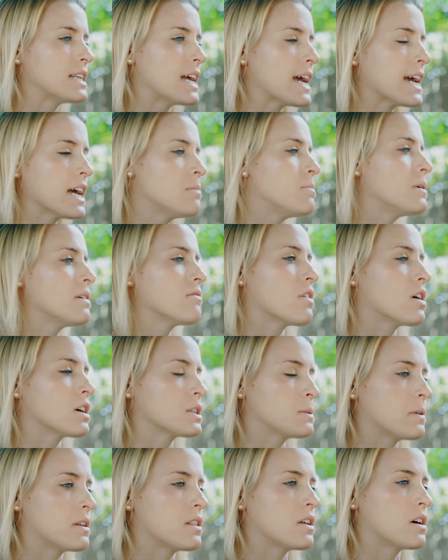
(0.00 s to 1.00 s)
And it had been
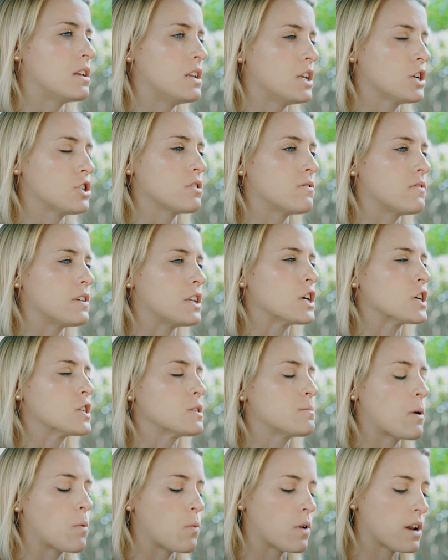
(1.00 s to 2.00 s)
rocked by the initial
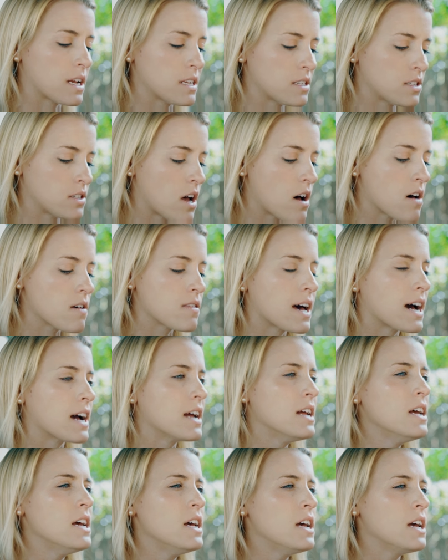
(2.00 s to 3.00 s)
videos, but when I saw
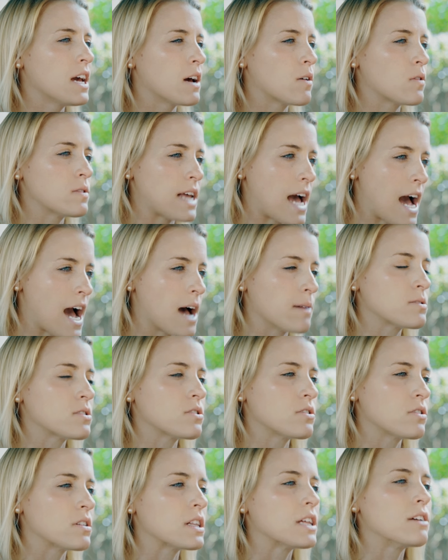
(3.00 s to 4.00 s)
that, it was
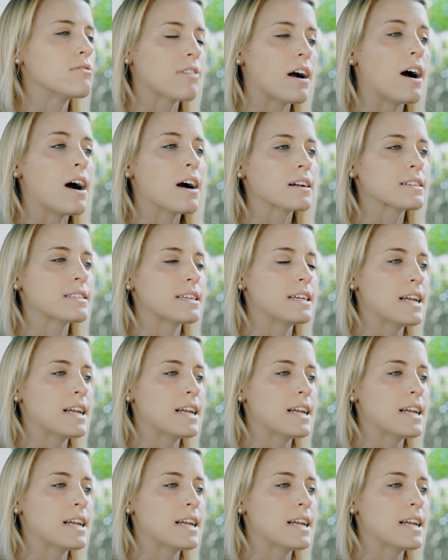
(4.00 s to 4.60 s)
absolutely rocked.